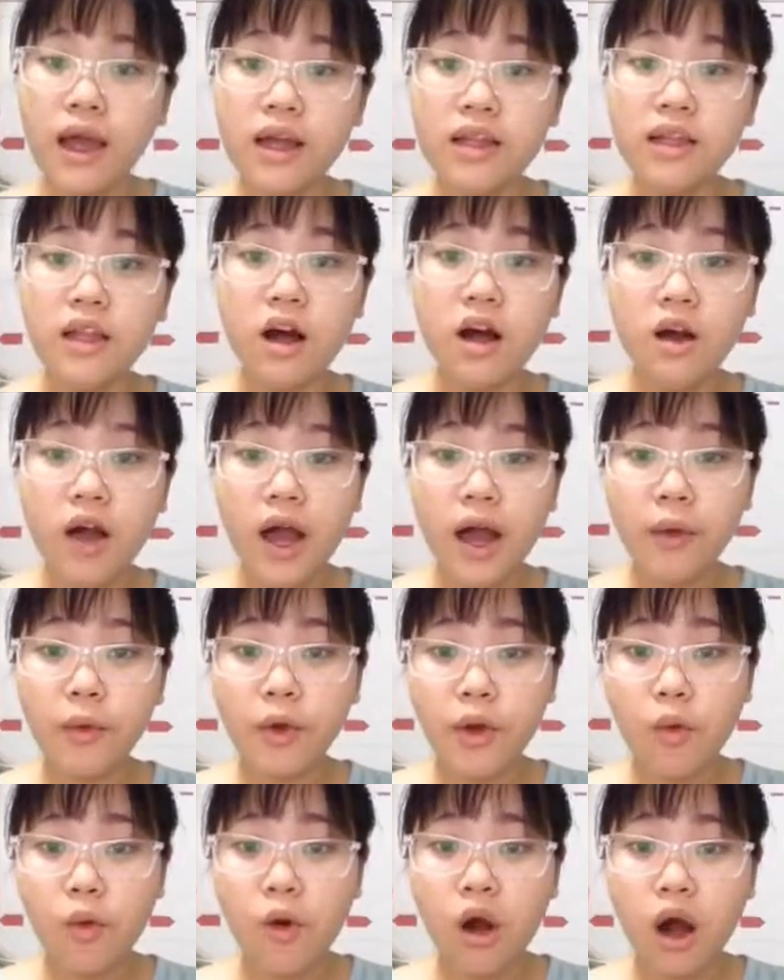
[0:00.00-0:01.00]
Hello
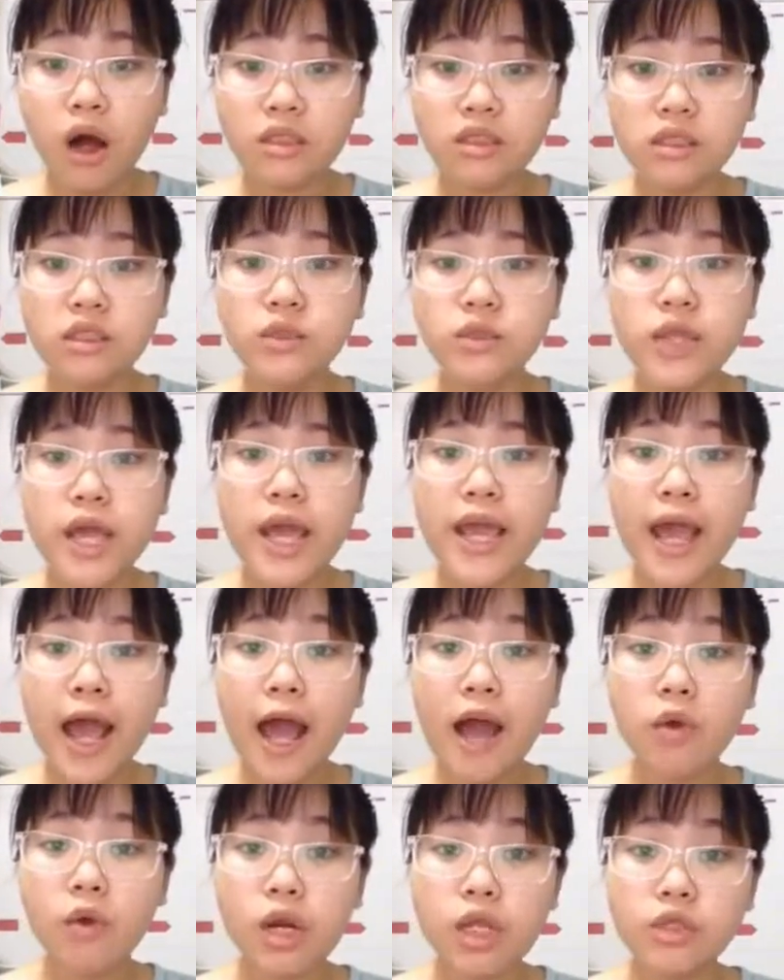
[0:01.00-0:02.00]
everyone, today
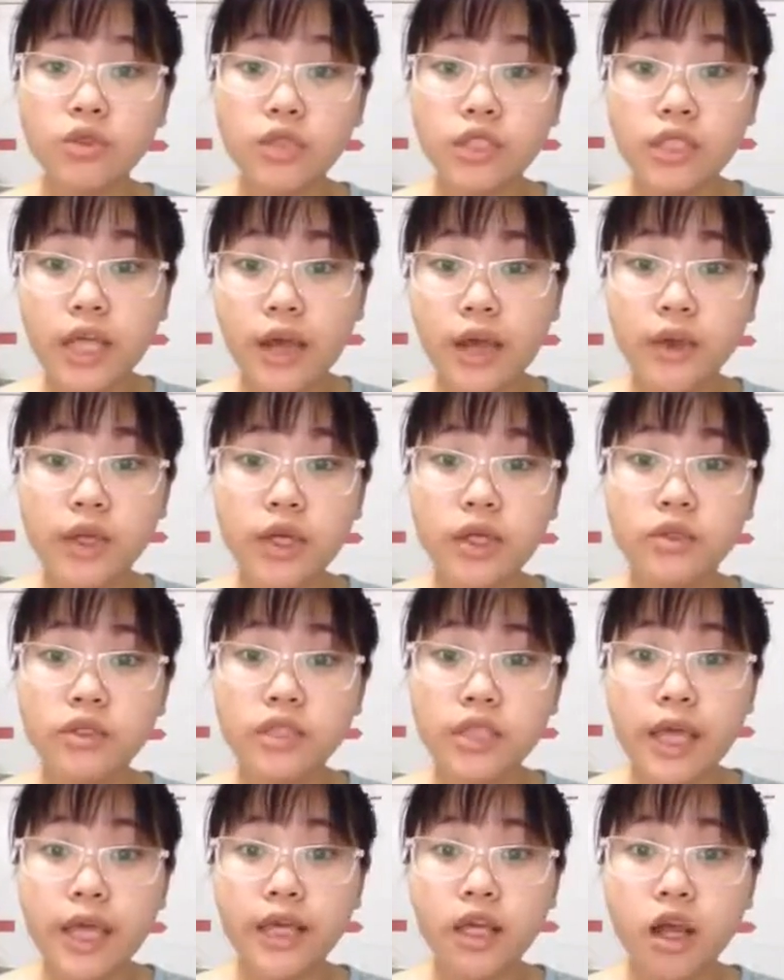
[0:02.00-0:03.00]
I would like to tell you
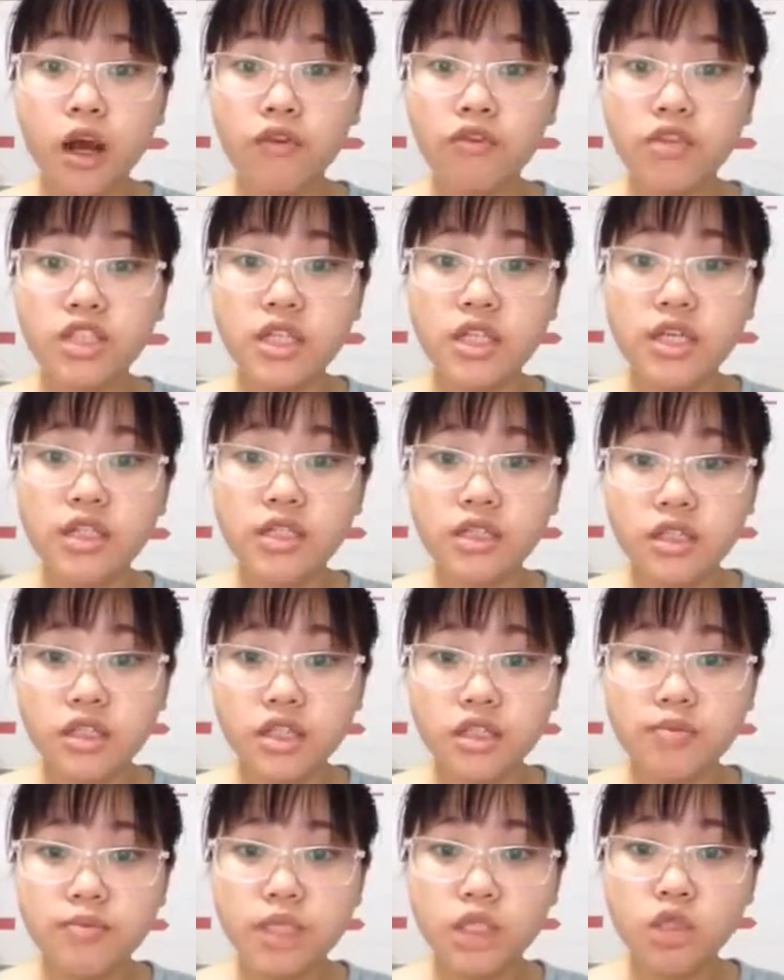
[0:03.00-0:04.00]
10
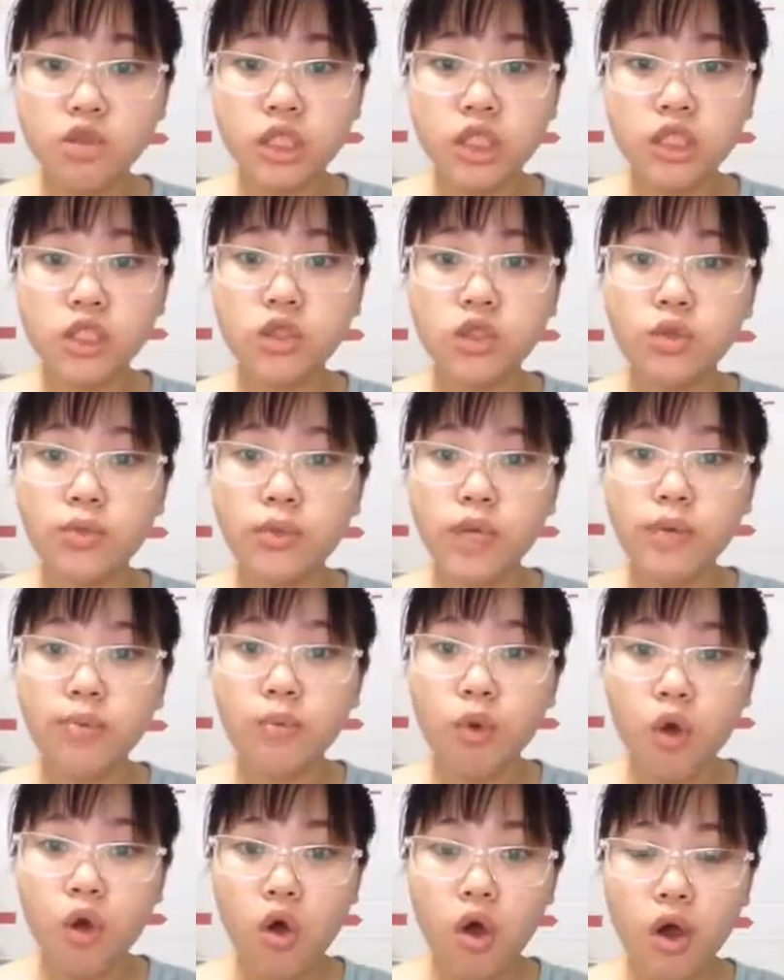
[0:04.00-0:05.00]
conversations between two
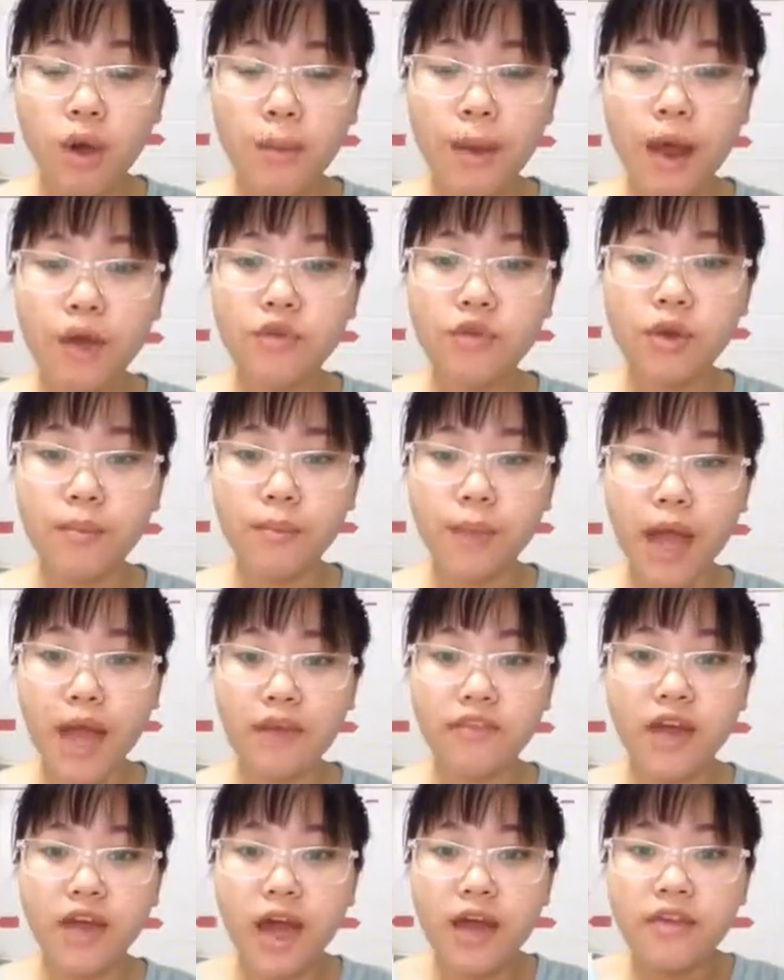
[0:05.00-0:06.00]
people about the
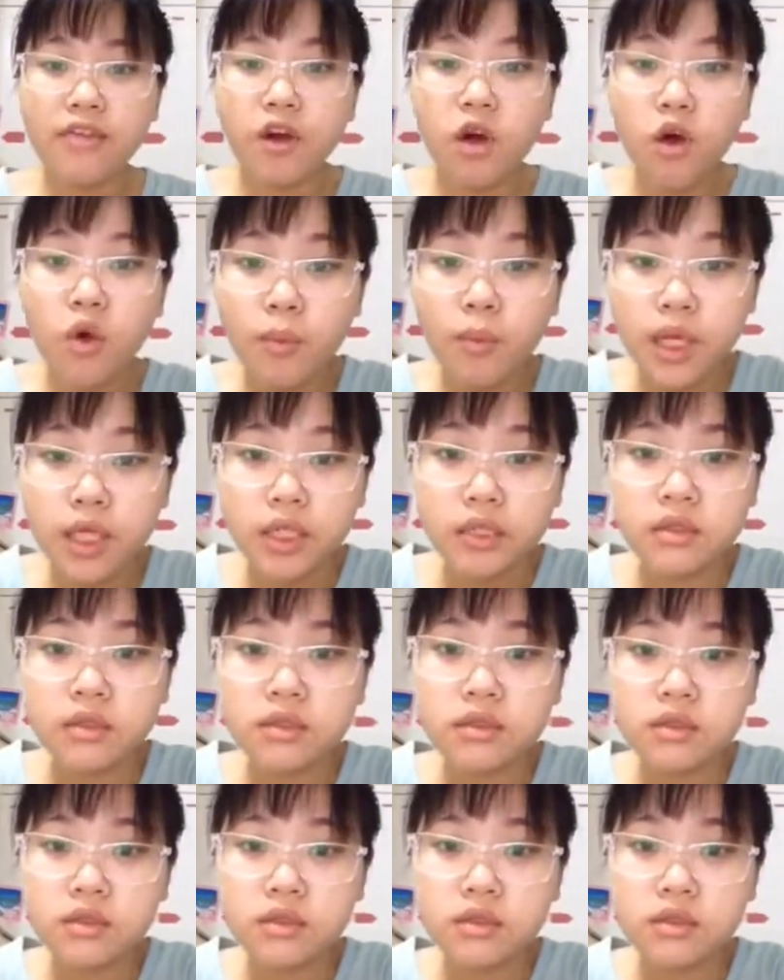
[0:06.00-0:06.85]
man and the woman.